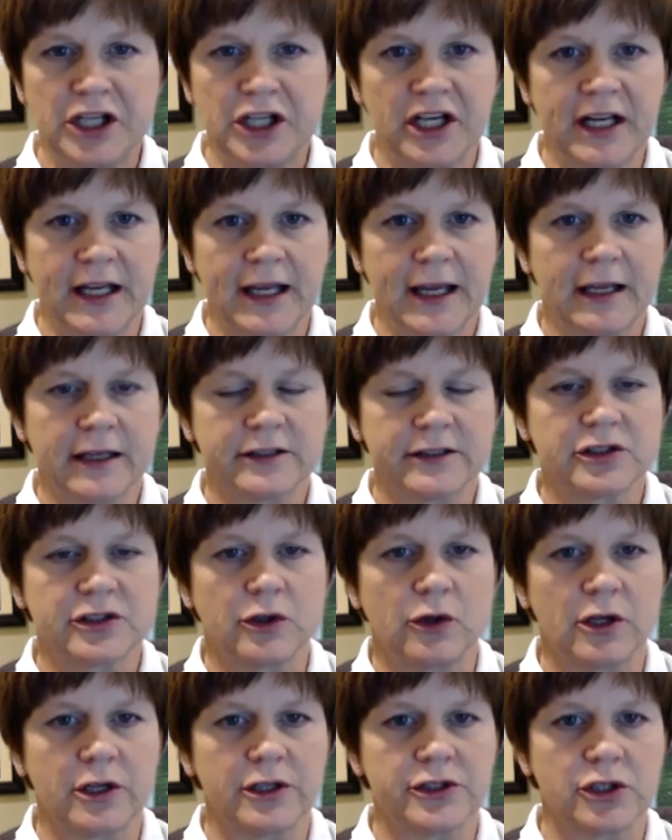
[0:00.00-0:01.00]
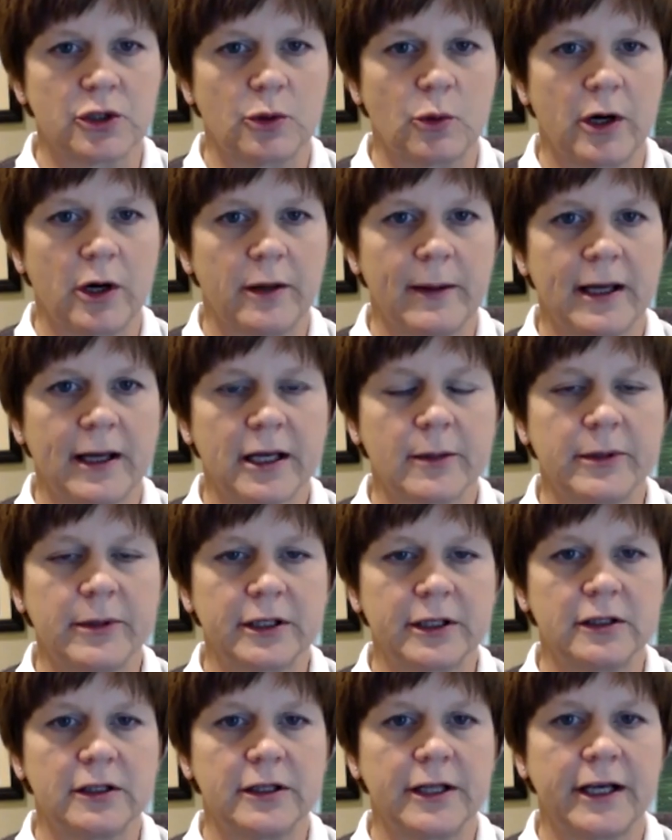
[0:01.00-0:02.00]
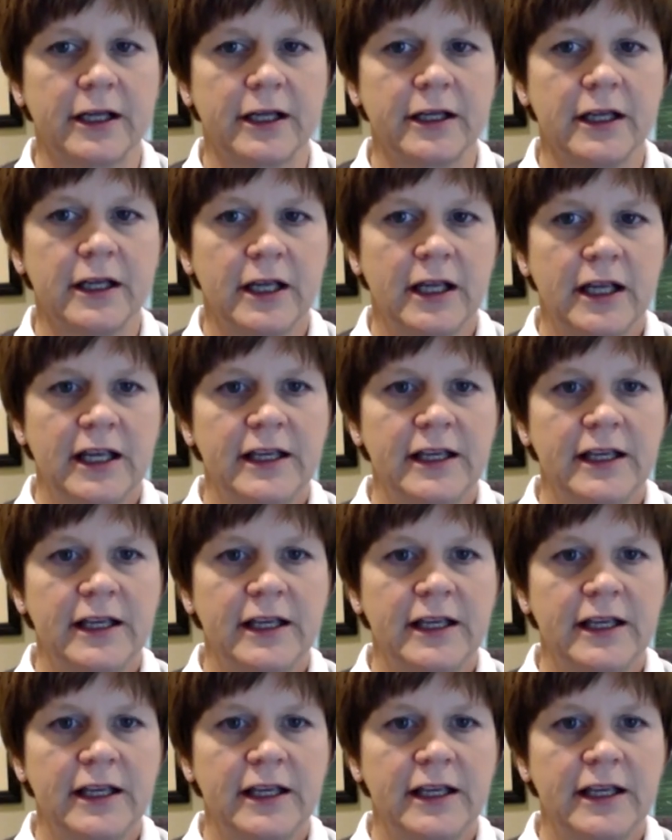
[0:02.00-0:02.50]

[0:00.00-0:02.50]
going to cancel because they're worried about coming to clinic,